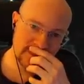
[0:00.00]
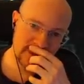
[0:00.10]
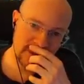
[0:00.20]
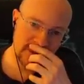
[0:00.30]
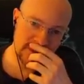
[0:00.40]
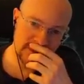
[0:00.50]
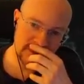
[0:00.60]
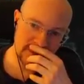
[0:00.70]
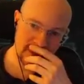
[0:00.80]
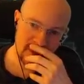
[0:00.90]
Alright.
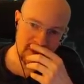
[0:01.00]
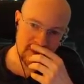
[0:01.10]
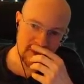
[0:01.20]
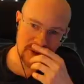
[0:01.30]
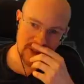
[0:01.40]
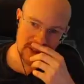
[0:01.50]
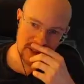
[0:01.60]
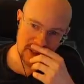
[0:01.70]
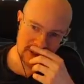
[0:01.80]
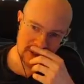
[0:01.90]
Well, these
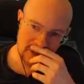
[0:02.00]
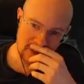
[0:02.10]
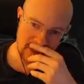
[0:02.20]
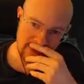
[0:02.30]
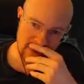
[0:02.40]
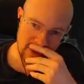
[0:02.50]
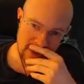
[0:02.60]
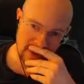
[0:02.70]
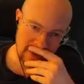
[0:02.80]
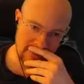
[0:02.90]
things don't give you
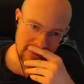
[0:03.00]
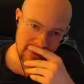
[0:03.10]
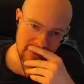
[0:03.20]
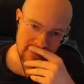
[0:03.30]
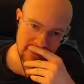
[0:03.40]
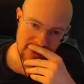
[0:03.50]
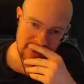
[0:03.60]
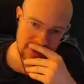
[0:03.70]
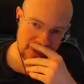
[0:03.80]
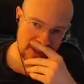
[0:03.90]
anything, but they're
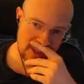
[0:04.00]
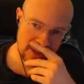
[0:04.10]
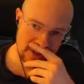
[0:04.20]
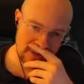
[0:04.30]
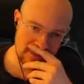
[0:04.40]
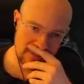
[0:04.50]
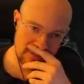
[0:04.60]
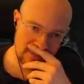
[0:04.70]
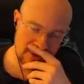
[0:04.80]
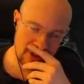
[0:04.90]
just kind of the
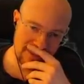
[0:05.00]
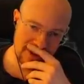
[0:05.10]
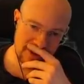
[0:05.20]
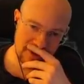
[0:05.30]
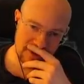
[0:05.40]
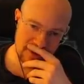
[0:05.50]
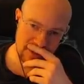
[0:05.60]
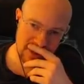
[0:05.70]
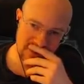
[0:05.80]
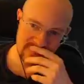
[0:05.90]
RPG
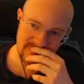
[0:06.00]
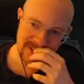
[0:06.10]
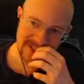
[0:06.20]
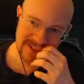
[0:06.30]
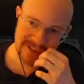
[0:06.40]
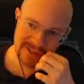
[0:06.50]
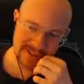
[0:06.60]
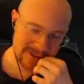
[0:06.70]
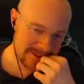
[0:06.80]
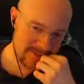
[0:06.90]
way of
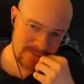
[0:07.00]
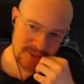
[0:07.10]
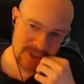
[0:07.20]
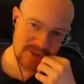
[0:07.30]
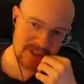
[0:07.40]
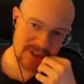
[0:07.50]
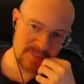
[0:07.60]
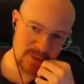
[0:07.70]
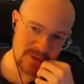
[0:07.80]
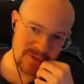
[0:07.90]
giving us
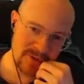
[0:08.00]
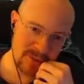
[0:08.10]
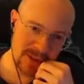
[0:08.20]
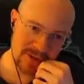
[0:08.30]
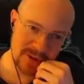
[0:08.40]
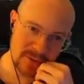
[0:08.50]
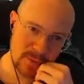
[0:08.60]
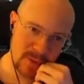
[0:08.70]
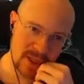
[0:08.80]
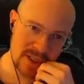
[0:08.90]
more info about the
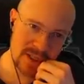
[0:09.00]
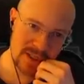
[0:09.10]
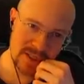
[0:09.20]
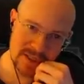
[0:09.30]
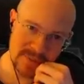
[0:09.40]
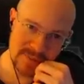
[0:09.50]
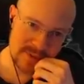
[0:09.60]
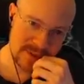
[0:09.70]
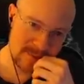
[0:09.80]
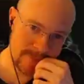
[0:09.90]
crazy
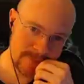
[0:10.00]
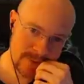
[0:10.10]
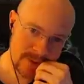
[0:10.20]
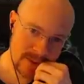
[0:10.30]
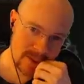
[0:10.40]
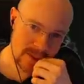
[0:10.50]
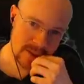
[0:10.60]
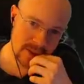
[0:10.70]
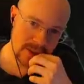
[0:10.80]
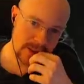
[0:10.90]
systems.
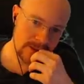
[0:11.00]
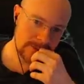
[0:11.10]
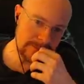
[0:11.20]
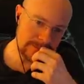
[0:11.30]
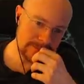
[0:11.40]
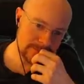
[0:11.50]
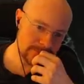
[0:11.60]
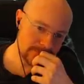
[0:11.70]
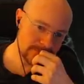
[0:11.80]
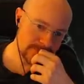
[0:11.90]
Um,
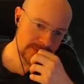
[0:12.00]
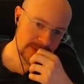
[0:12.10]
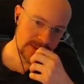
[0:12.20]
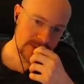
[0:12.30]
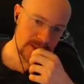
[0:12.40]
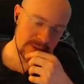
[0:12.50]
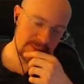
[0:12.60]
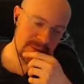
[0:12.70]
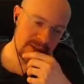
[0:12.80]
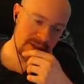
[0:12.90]
a
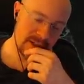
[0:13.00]
repair,